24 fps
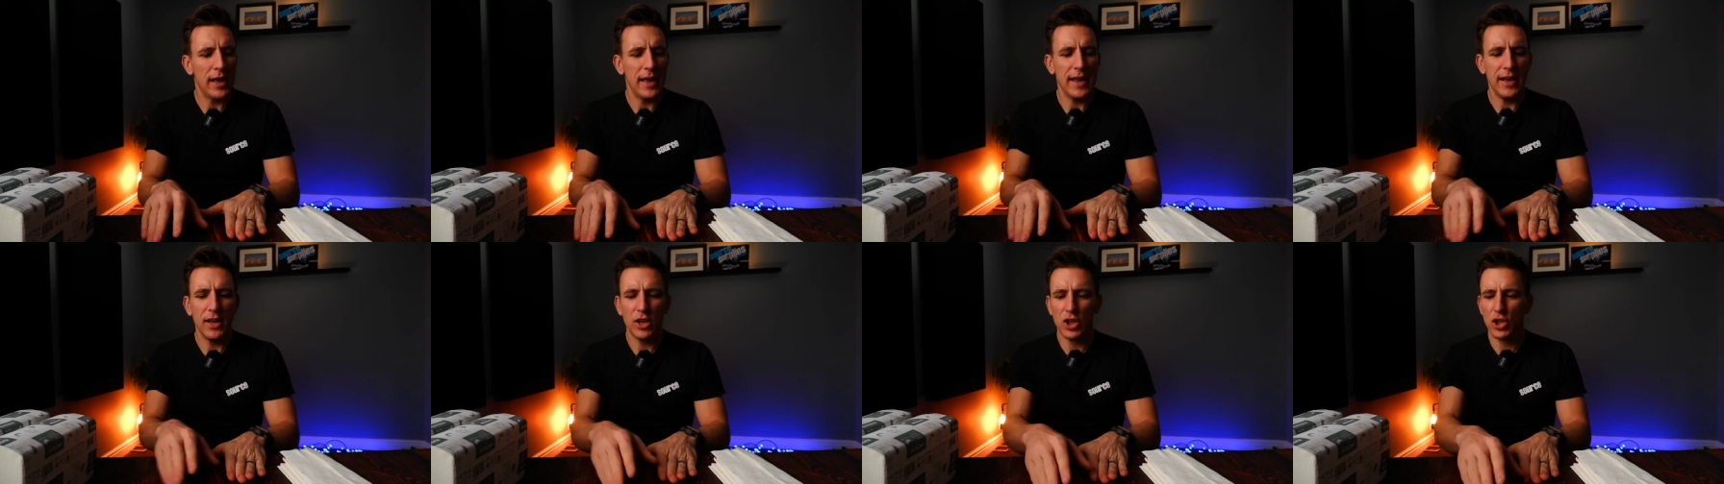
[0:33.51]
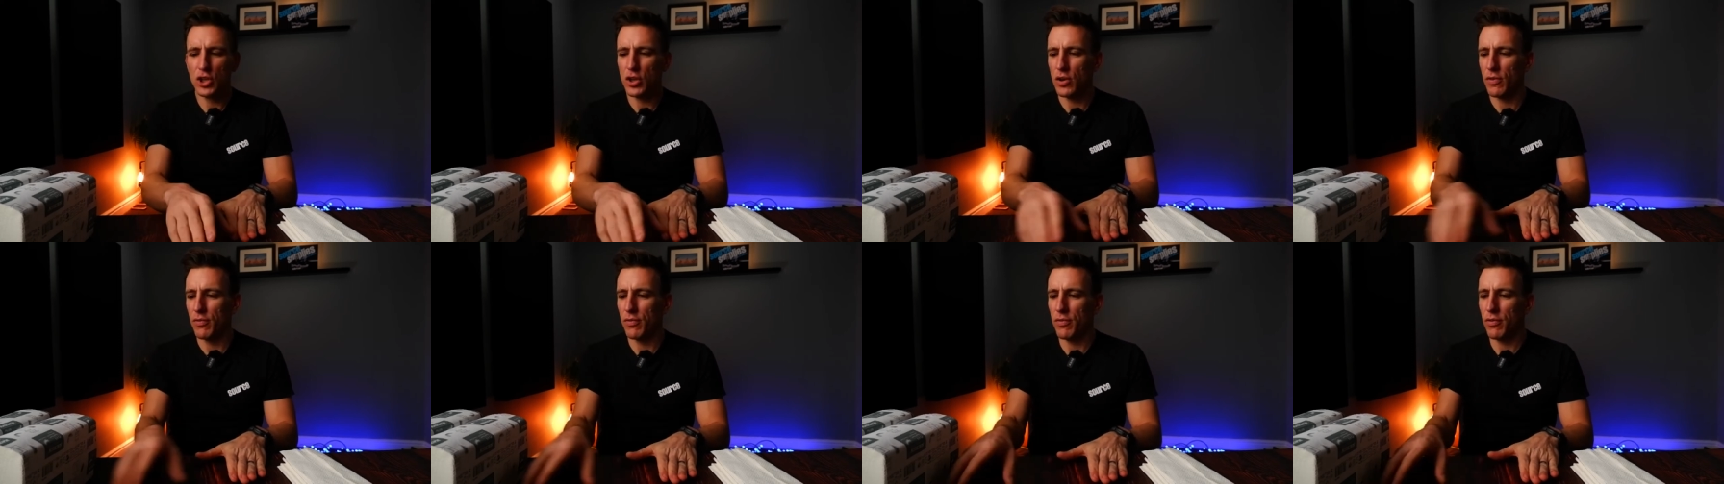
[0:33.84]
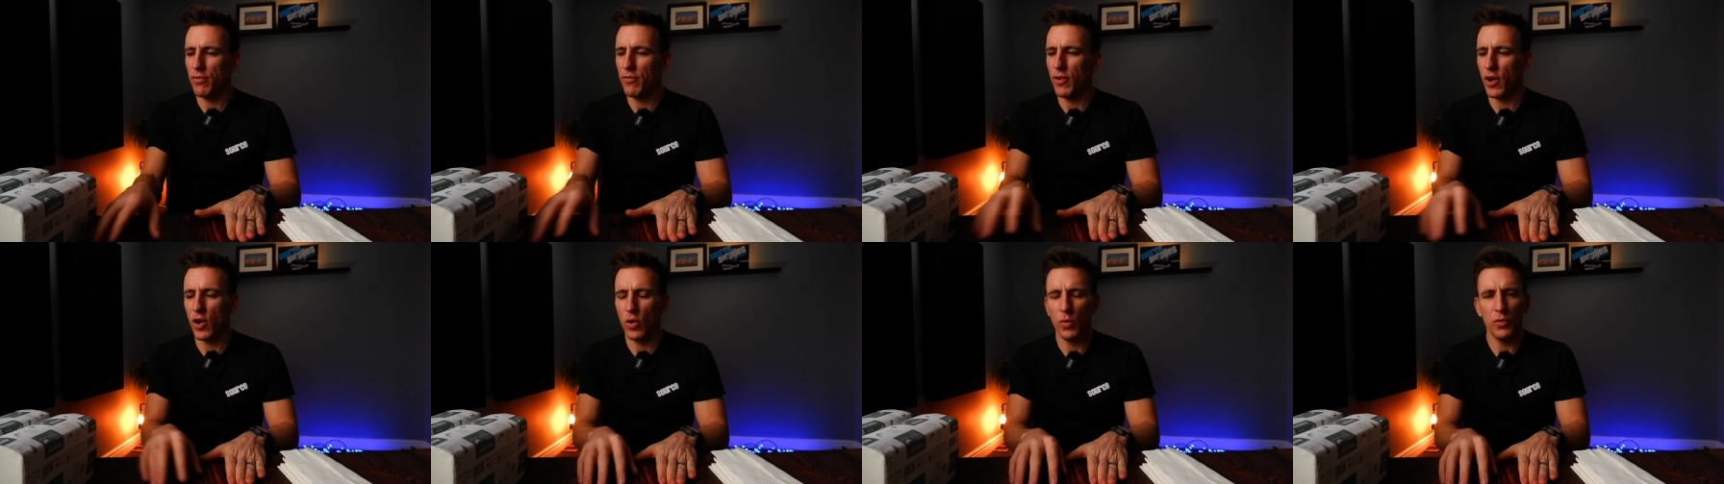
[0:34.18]
each of
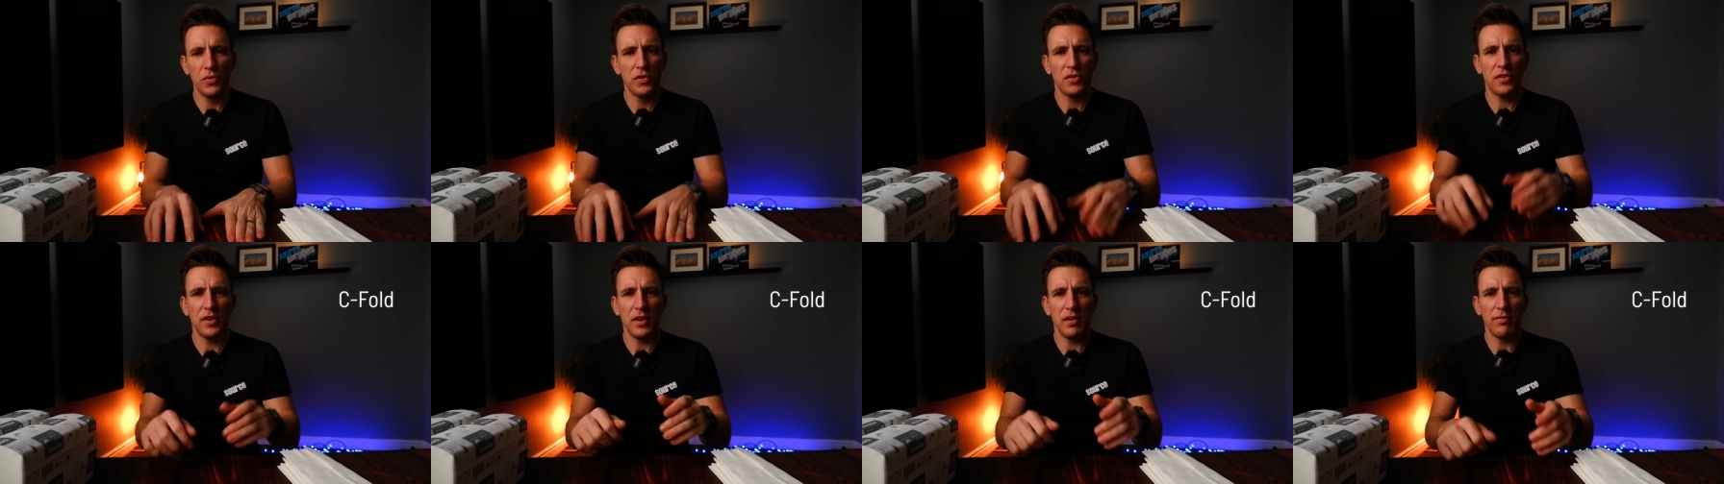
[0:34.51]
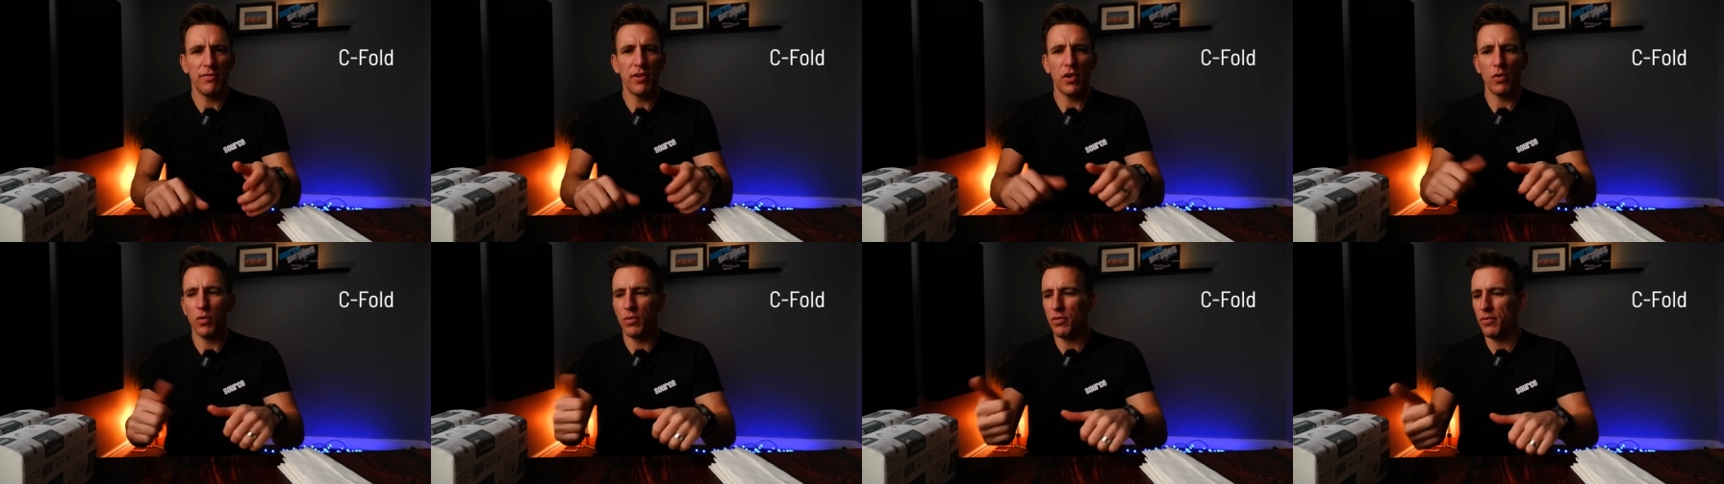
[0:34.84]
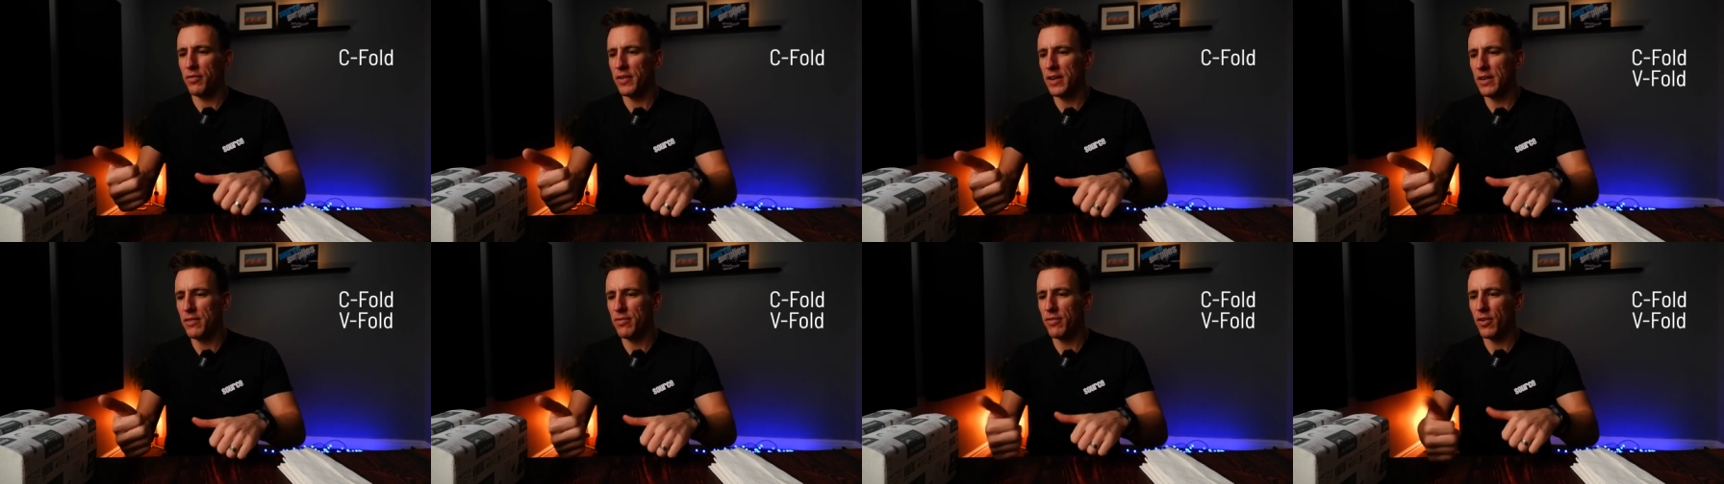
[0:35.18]
the folds C fold,
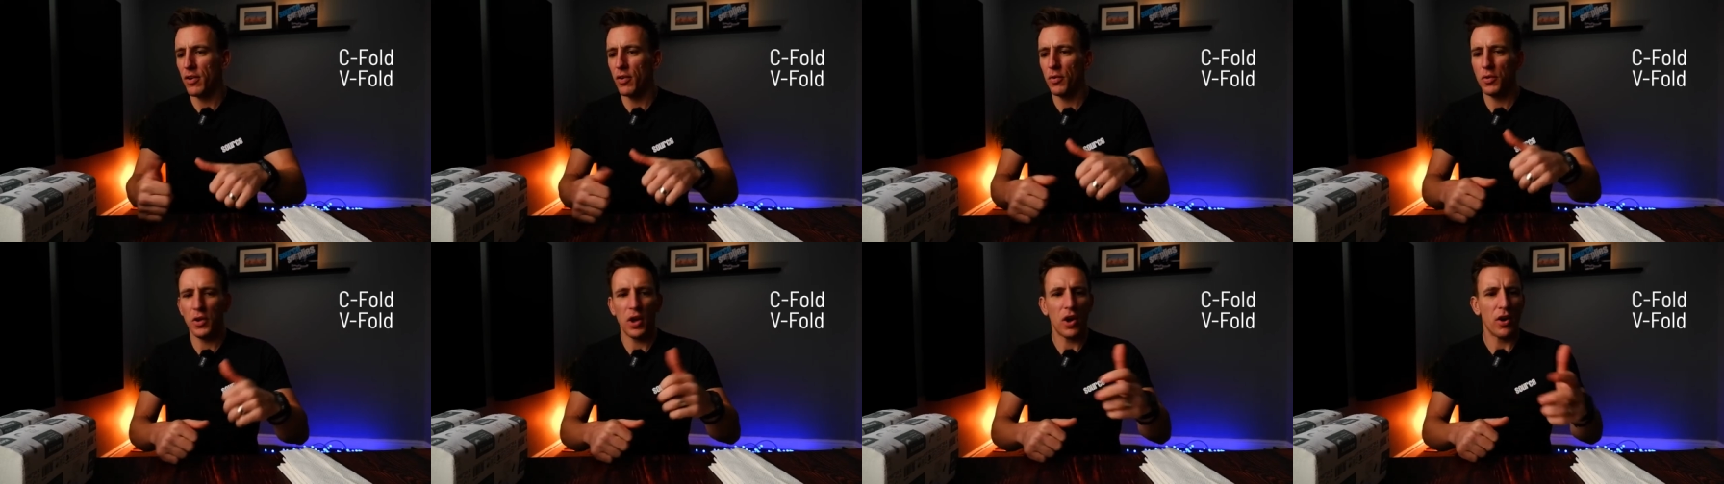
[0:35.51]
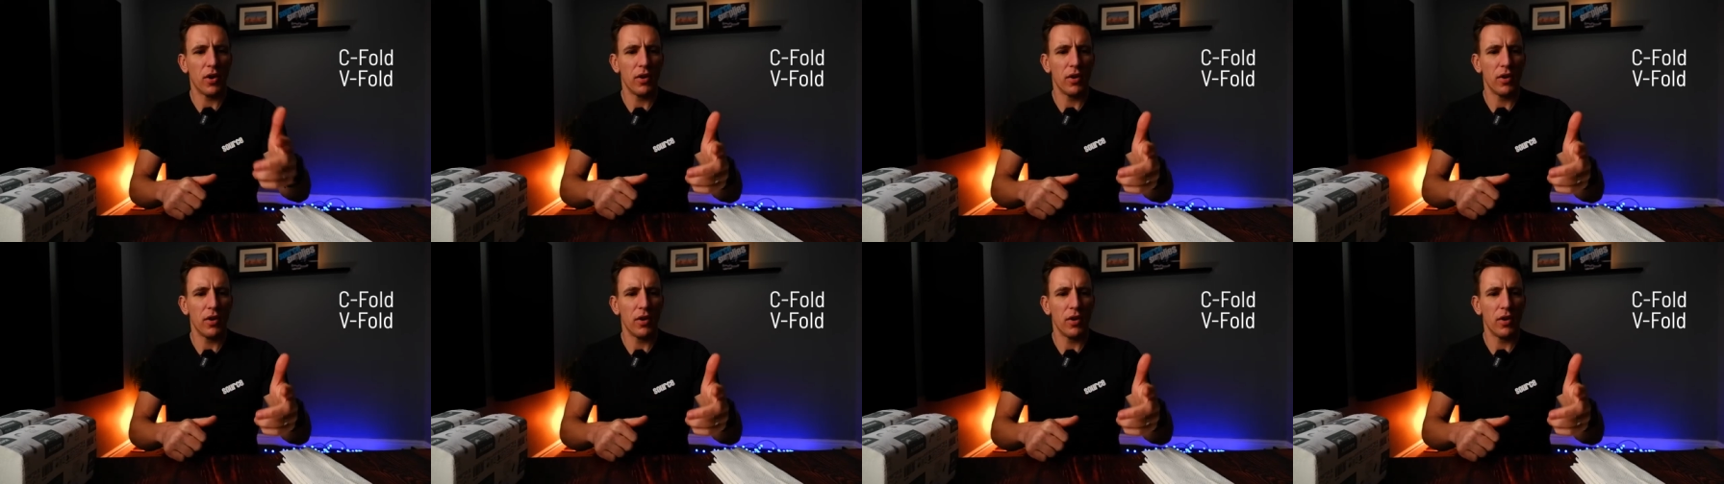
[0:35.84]
V fold,